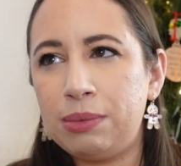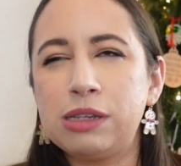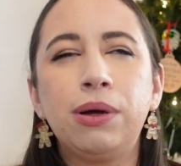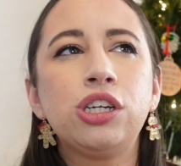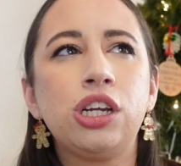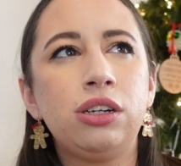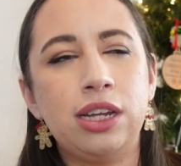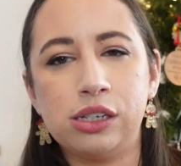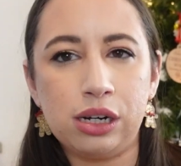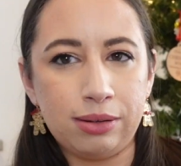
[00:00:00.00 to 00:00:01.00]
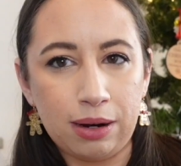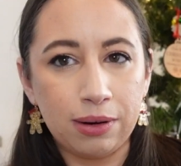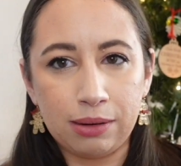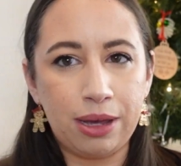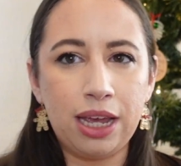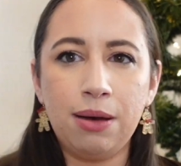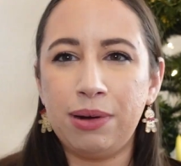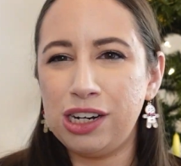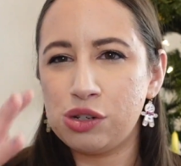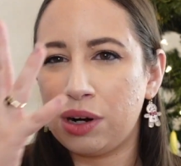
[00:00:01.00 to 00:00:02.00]
especially on days when I'm not wearing makeup
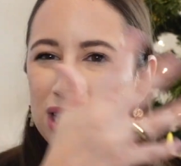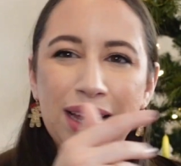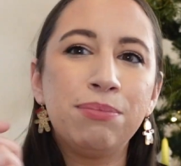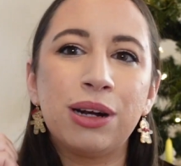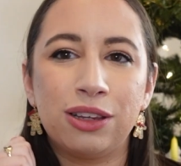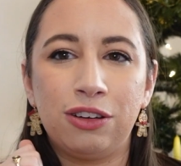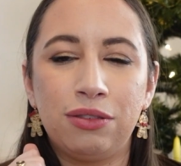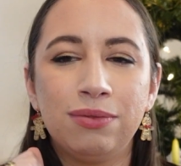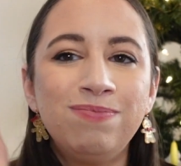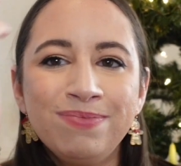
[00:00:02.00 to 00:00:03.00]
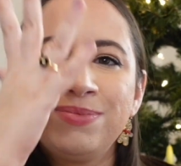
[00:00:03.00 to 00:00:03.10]
and I just want to like put a little